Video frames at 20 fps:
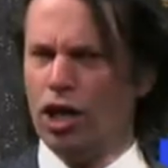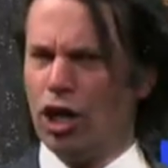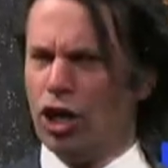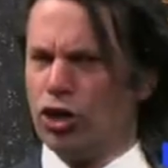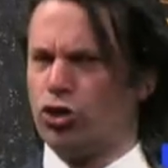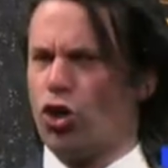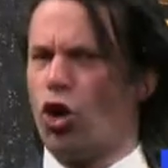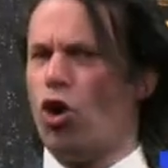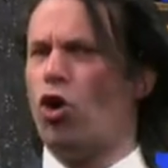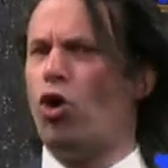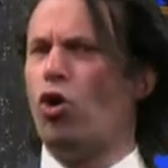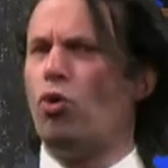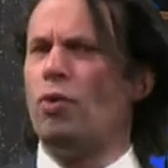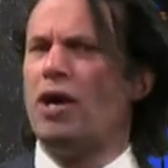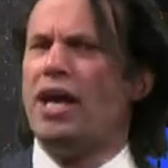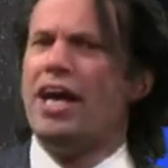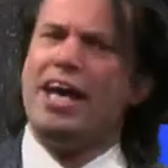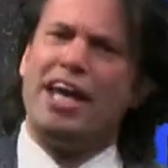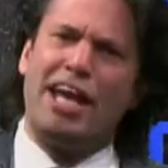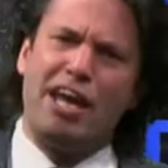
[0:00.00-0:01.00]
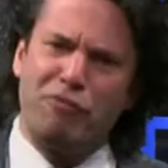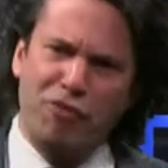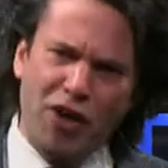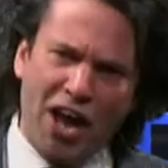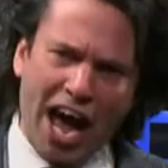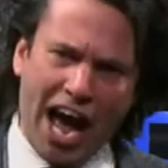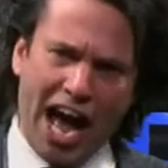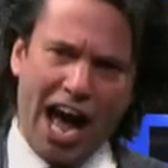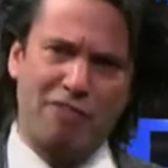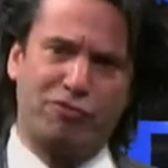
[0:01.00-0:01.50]
So if we
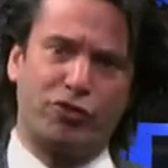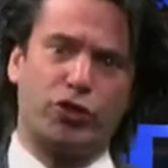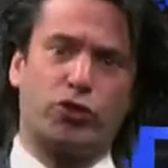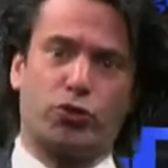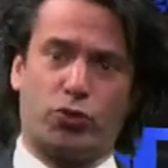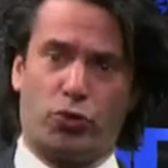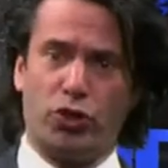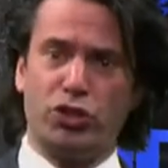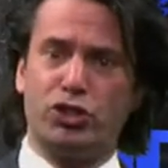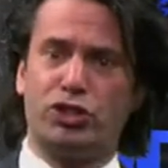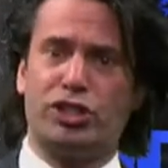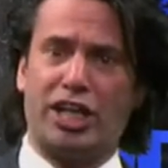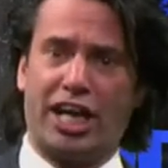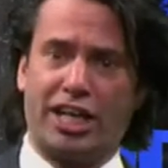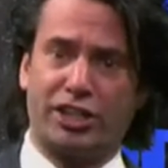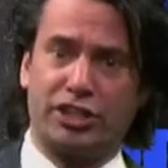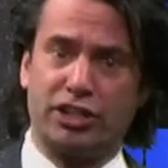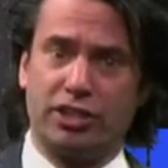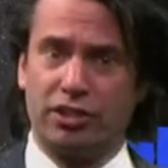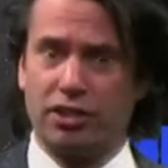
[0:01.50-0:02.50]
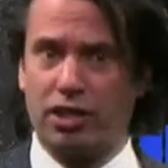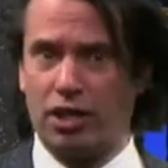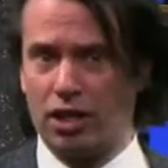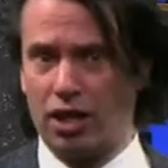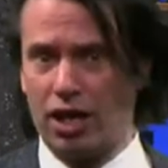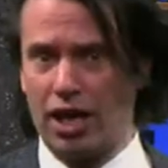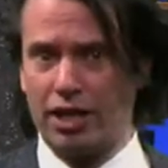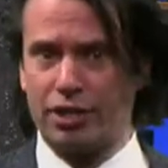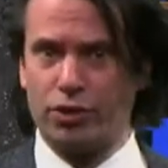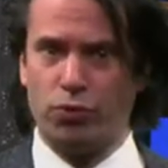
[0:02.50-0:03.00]
have a cross section
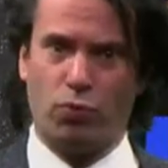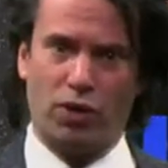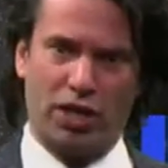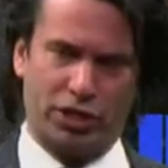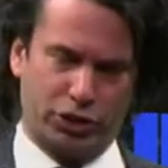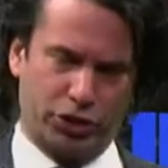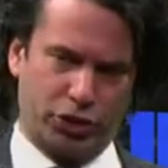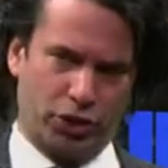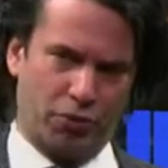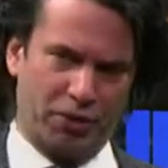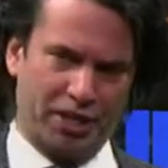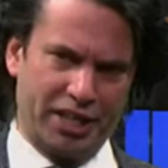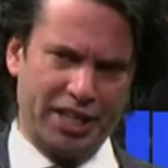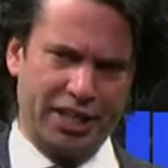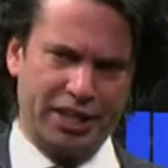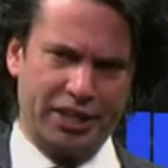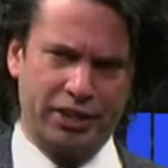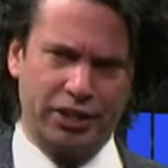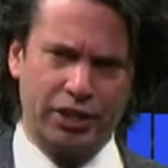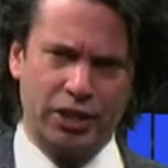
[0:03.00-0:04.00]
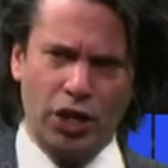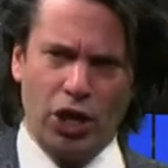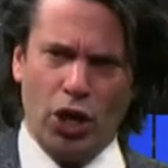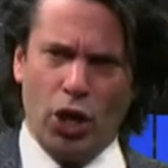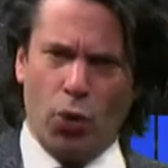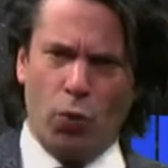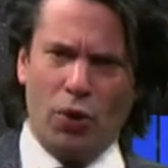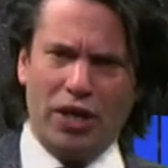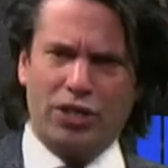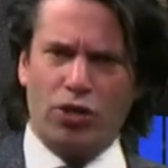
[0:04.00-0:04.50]
like the one shown here,
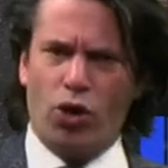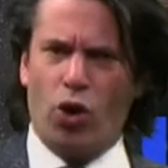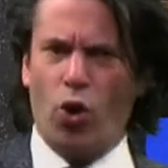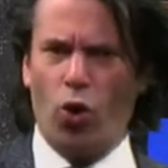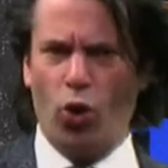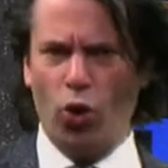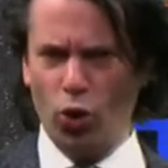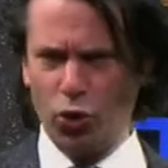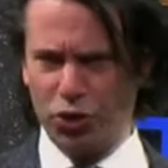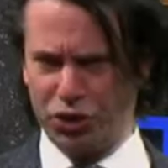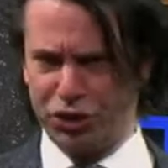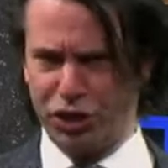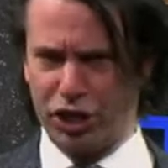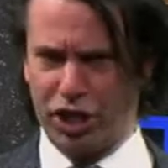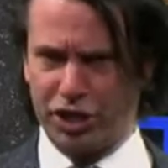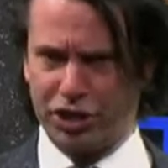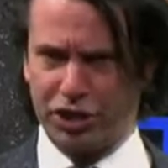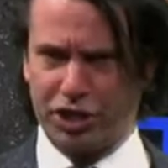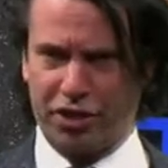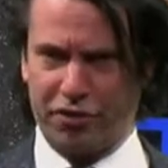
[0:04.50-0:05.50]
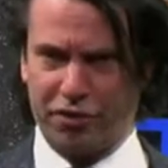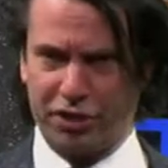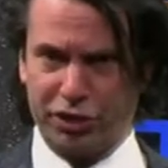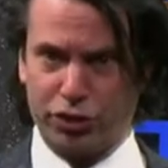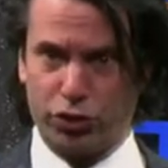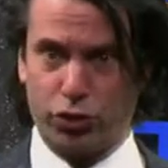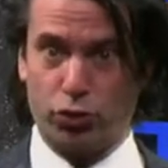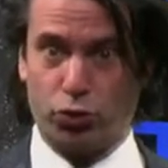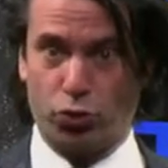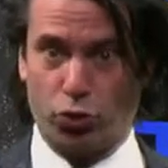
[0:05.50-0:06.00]
with all the charge
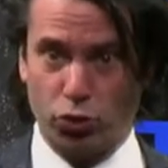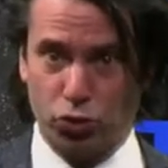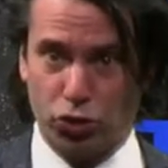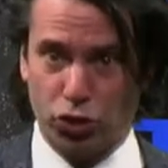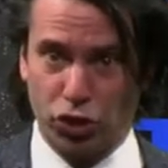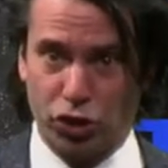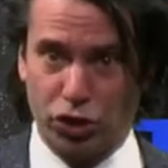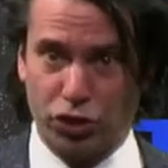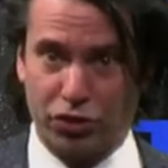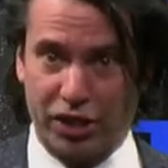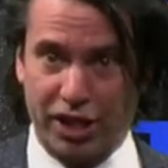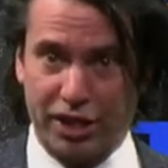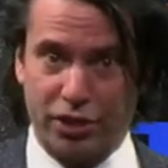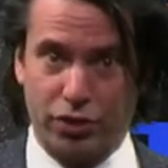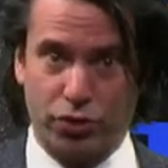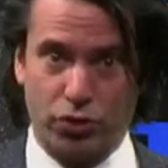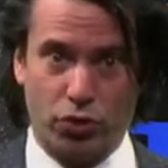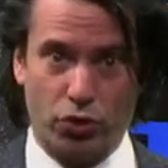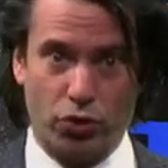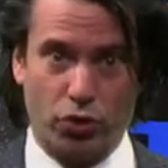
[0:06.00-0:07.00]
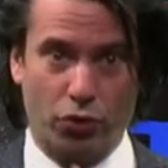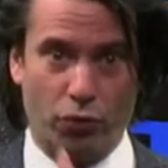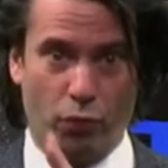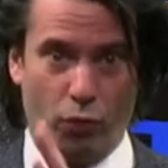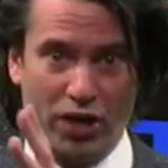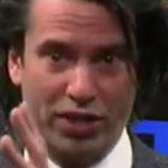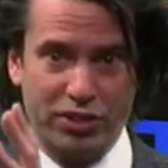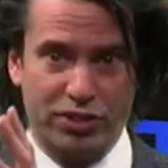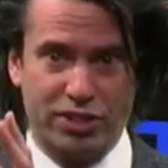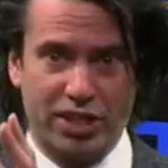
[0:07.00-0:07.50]
carriers concentrated on
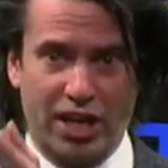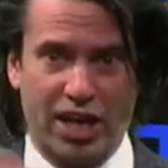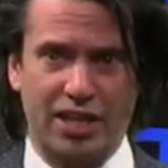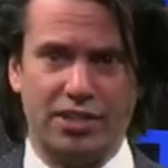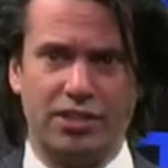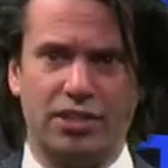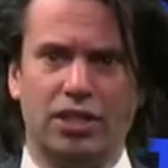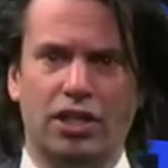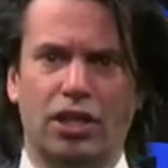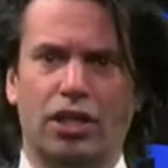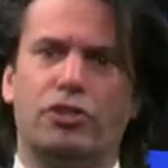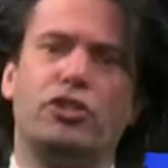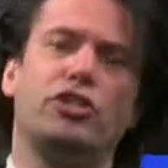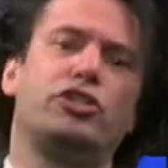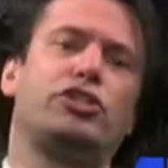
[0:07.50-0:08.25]
one side, the